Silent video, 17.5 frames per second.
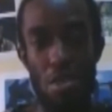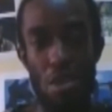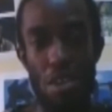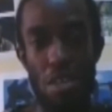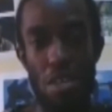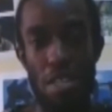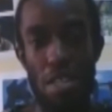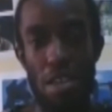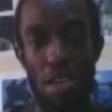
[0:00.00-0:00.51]

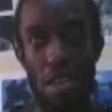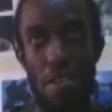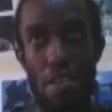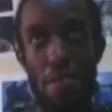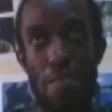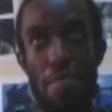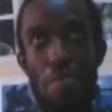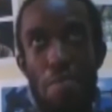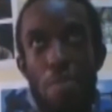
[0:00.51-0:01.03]
You
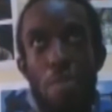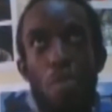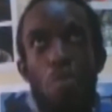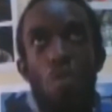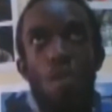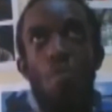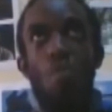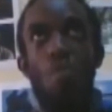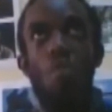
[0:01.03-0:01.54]
understand?
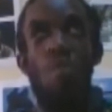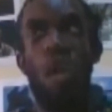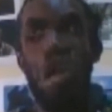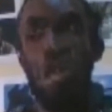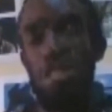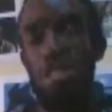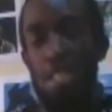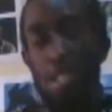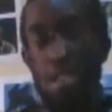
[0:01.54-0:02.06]
When we
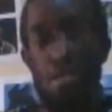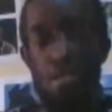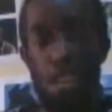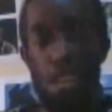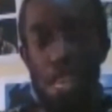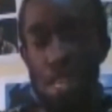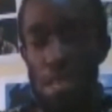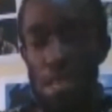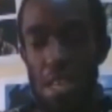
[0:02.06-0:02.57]
were at
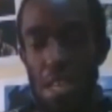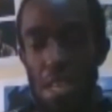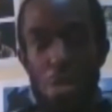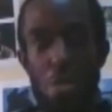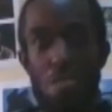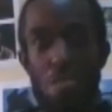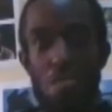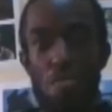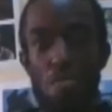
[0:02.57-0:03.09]
ZIF, Zanzibar
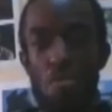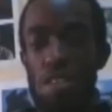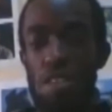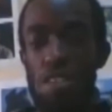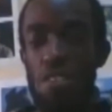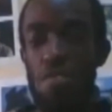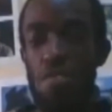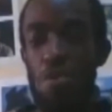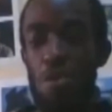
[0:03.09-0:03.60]
International Film
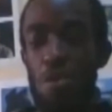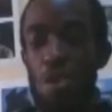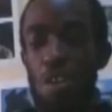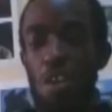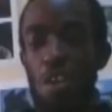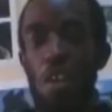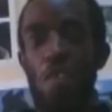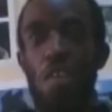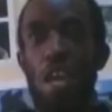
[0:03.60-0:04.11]

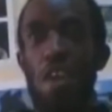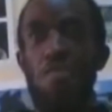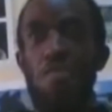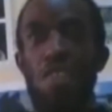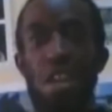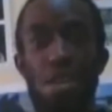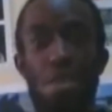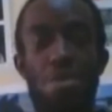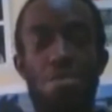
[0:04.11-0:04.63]
Festival, they
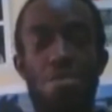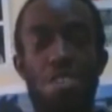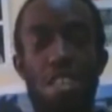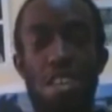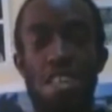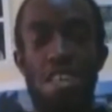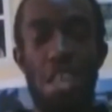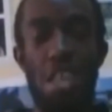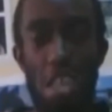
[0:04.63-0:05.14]
have
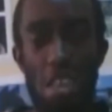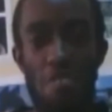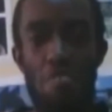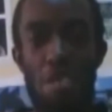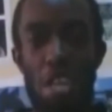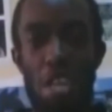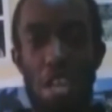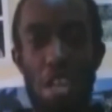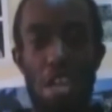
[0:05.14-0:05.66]
categories that they
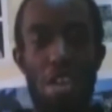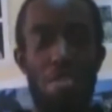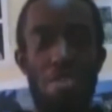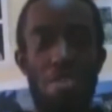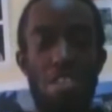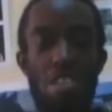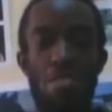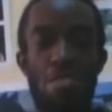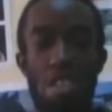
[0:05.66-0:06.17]
give money and
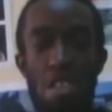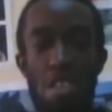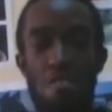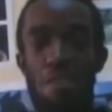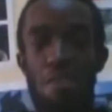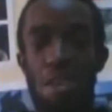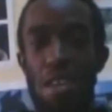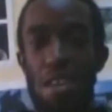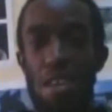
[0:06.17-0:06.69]
categories they
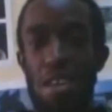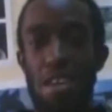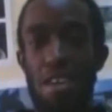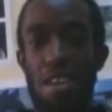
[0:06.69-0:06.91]
don't give money.